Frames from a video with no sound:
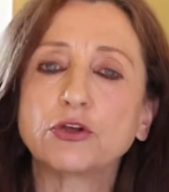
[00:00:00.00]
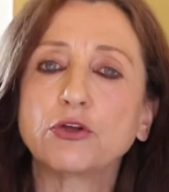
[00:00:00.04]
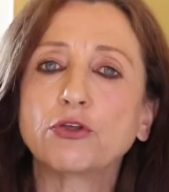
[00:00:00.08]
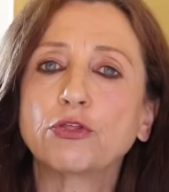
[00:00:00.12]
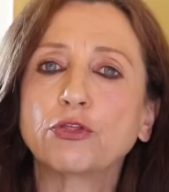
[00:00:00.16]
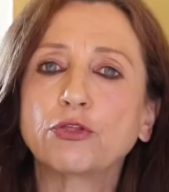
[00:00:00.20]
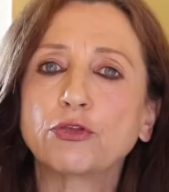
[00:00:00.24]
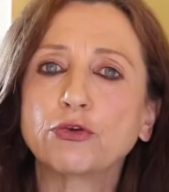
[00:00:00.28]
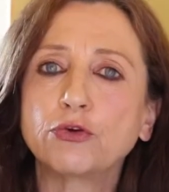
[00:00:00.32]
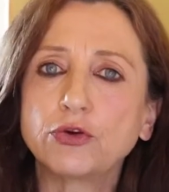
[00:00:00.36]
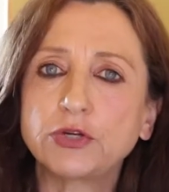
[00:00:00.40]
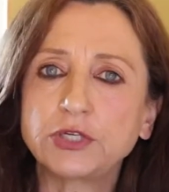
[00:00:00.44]

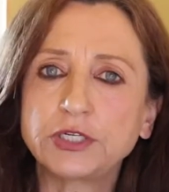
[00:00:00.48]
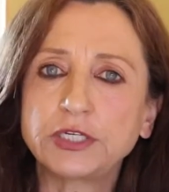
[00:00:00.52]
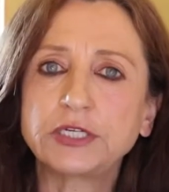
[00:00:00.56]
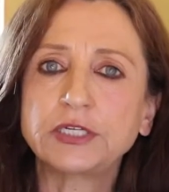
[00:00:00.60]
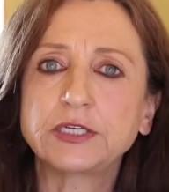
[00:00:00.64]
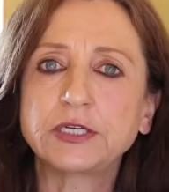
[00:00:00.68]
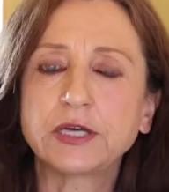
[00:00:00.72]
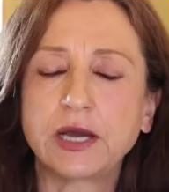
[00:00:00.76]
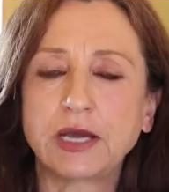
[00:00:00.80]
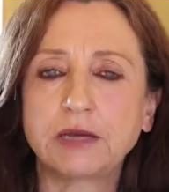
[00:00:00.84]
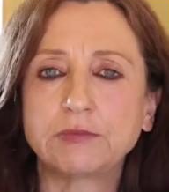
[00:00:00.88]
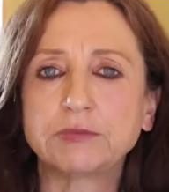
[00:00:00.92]
30
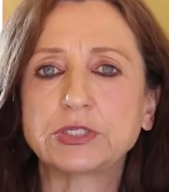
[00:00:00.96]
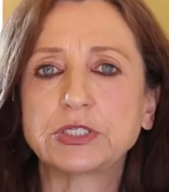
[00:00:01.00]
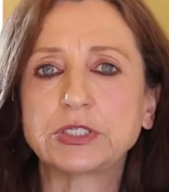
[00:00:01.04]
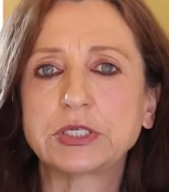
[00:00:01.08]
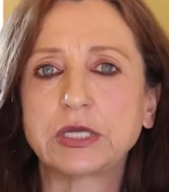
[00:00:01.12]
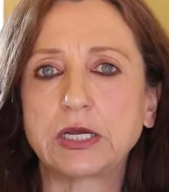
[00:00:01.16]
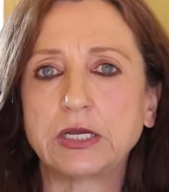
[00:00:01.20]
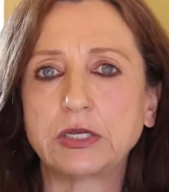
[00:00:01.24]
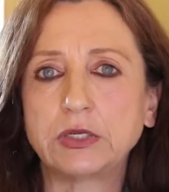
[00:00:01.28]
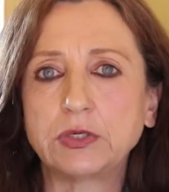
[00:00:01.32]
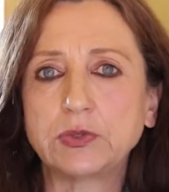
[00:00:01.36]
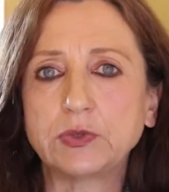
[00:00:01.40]
times
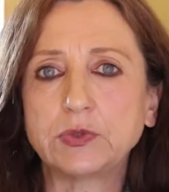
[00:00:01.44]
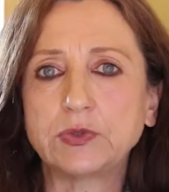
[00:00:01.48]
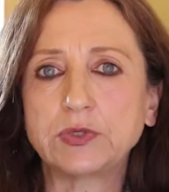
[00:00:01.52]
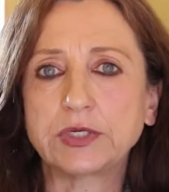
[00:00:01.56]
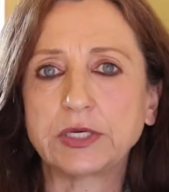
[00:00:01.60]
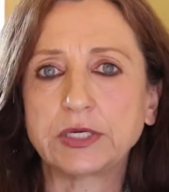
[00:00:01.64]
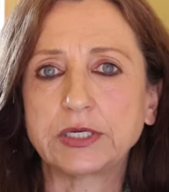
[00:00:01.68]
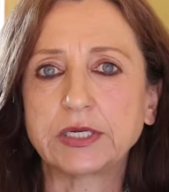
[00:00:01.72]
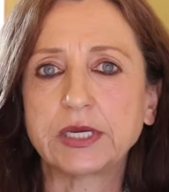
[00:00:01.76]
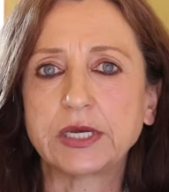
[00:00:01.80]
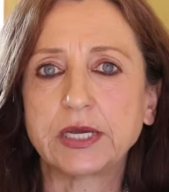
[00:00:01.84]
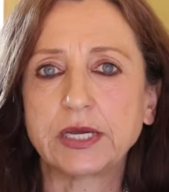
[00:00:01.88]

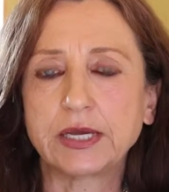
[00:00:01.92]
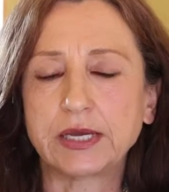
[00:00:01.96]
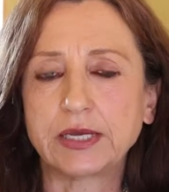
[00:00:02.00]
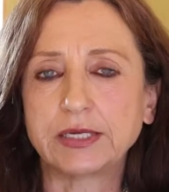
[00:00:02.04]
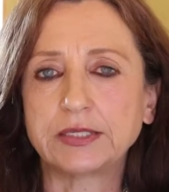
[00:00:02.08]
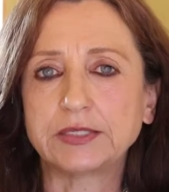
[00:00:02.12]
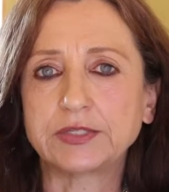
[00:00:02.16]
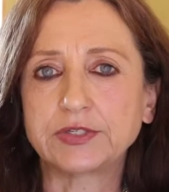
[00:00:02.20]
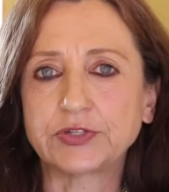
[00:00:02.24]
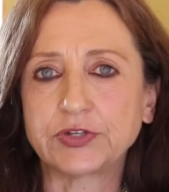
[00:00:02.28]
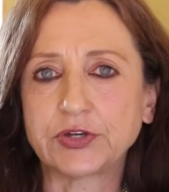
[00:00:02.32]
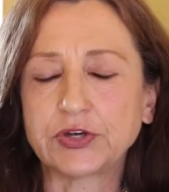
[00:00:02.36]
diluted
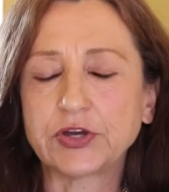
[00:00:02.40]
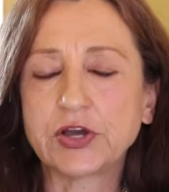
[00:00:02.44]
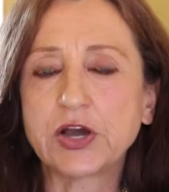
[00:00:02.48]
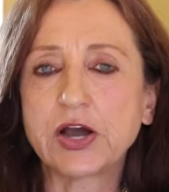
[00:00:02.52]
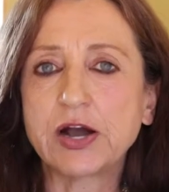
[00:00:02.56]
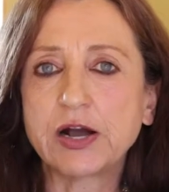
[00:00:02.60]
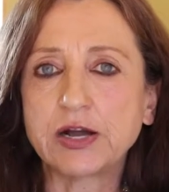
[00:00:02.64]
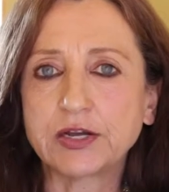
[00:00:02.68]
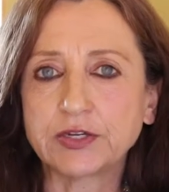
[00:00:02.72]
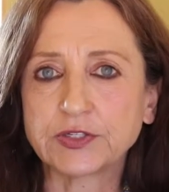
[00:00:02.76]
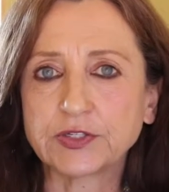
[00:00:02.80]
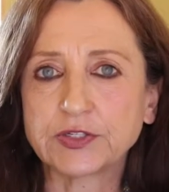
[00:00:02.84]
and
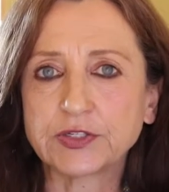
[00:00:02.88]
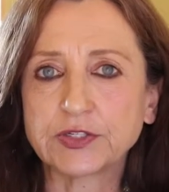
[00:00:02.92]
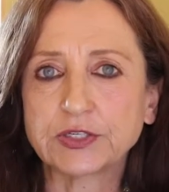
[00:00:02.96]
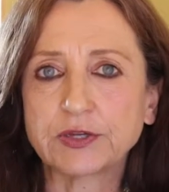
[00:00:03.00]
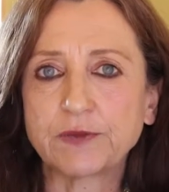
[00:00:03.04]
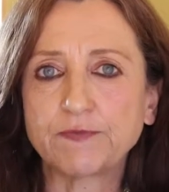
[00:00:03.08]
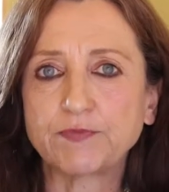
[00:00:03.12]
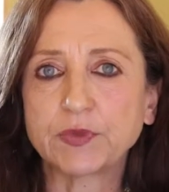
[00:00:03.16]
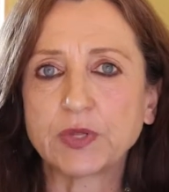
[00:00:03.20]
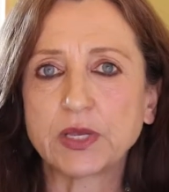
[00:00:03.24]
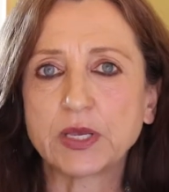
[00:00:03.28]
succussed.